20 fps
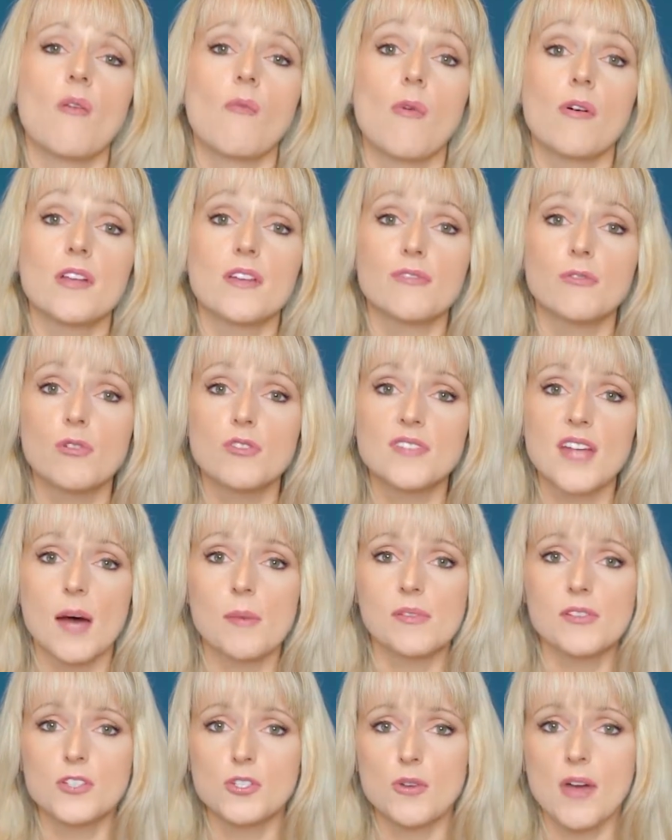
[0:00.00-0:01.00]
What if you
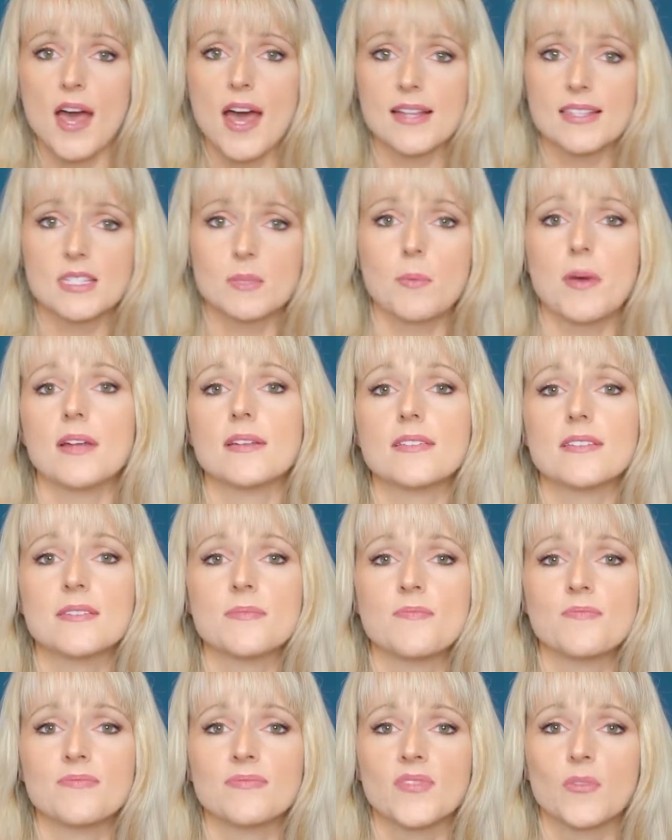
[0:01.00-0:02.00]
doubled your ad spend?
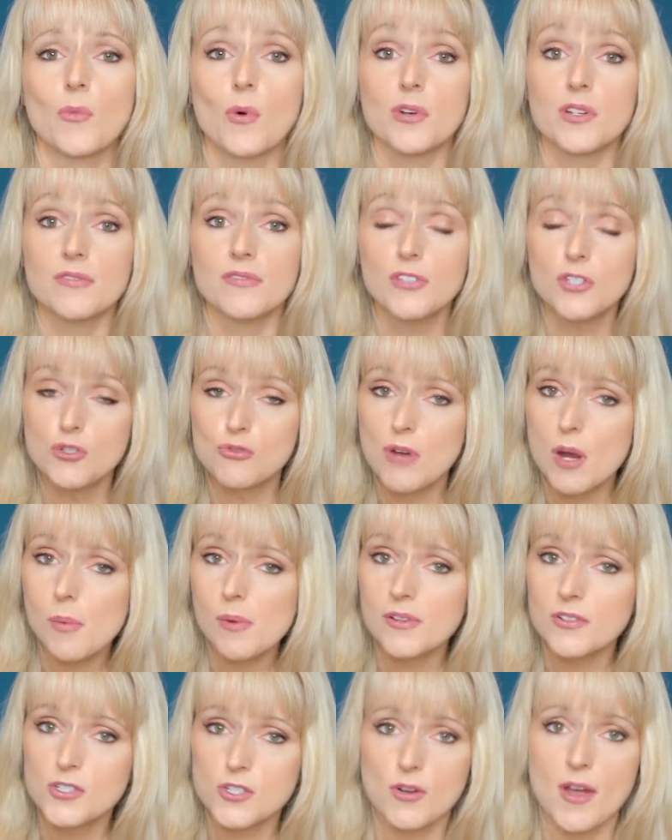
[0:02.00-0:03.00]
What if you
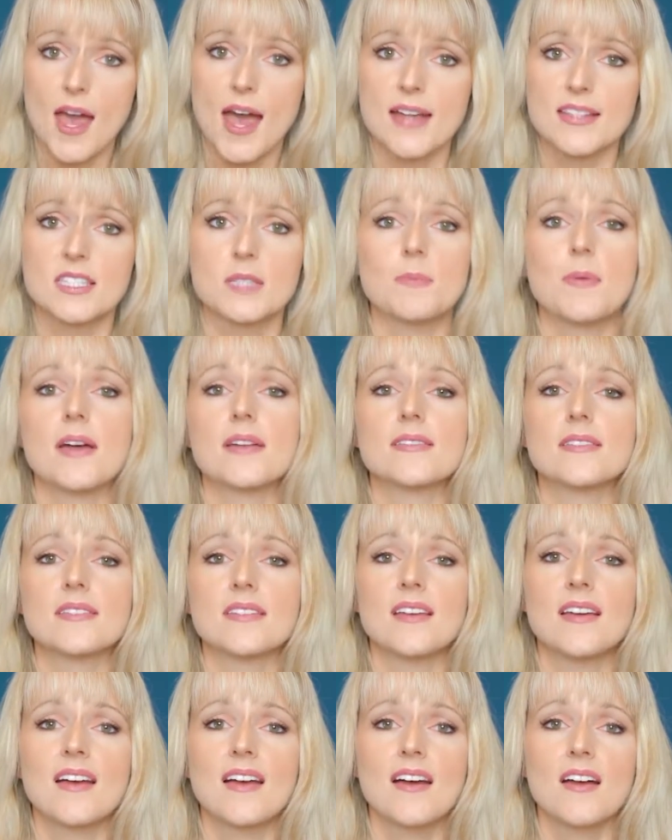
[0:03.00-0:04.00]
tripled your ad spend?